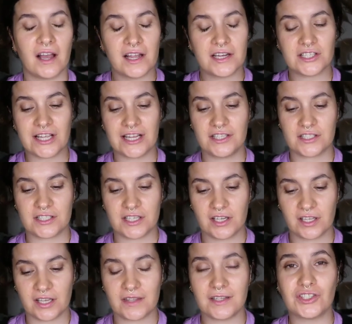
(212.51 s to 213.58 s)
I tend to
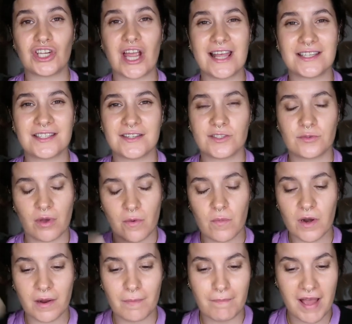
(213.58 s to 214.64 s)
look at the chest as well
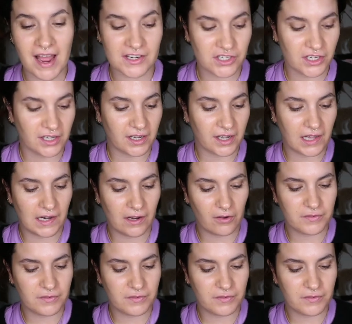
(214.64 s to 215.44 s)
when I'm matching a colour.